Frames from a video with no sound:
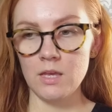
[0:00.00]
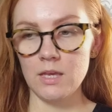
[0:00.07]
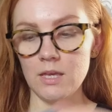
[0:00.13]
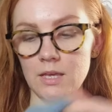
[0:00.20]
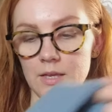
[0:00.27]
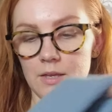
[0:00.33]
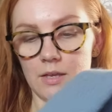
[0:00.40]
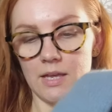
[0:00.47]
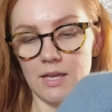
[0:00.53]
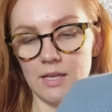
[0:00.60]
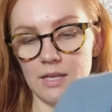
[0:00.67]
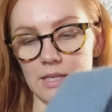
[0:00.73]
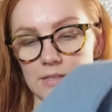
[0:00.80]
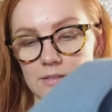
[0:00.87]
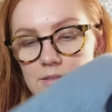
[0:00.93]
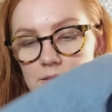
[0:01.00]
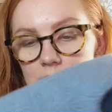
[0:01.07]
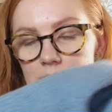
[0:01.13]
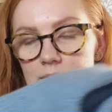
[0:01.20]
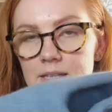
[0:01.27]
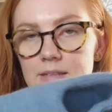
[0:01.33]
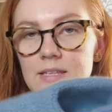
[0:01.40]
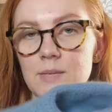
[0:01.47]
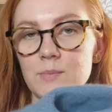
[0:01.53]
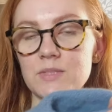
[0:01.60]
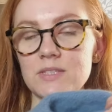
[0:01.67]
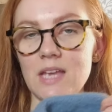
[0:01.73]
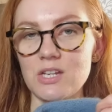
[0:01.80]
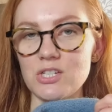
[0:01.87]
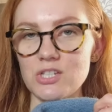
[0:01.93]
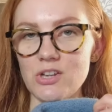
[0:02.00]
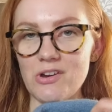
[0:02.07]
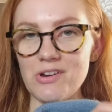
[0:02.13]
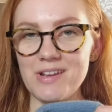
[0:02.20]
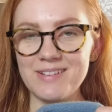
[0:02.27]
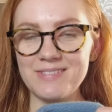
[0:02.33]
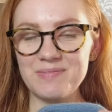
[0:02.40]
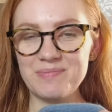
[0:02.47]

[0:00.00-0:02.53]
and it's like a deep stash yarn.